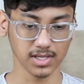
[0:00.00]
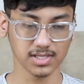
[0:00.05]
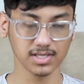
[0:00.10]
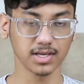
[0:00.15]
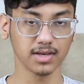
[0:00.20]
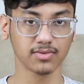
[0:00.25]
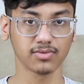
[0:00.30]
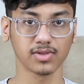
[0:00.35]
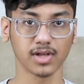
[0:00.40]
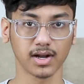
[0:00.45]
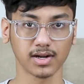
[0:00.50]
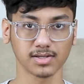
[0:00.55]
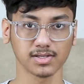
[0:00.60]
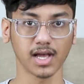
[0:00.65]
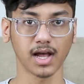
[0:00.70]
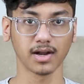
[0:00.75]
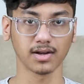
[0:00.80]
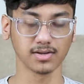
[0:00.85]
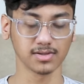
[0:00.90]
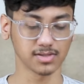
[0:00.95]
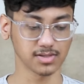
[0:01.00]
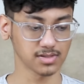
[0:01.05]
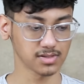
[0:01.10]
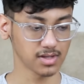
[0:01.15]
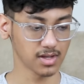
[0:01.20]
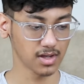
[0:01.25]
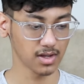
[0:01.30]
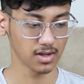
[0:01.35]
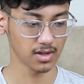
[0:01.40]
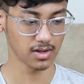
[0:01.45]
receive that
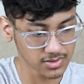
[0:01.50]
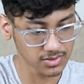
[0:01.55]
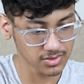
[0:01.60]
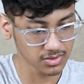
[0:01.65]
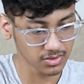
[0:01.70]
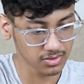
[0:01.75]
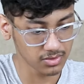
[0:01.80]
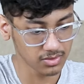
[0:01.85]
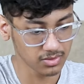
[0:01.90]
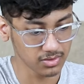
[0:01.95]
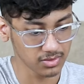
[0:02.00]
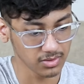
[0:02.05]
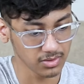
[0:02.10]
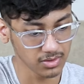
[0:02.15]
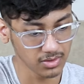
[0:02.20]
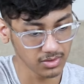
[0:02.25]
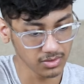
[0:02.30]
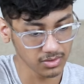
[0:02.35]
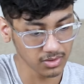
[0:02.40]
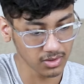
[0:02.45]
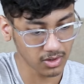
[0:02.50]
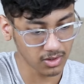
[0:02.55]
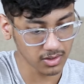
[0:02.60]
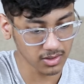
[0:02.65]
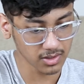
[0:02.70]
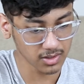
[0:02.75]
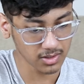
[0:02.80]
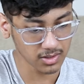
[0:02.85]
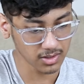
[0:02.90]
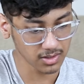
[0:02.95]
sadness so you
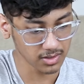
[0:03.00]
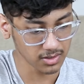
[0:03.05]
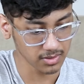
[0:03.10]
got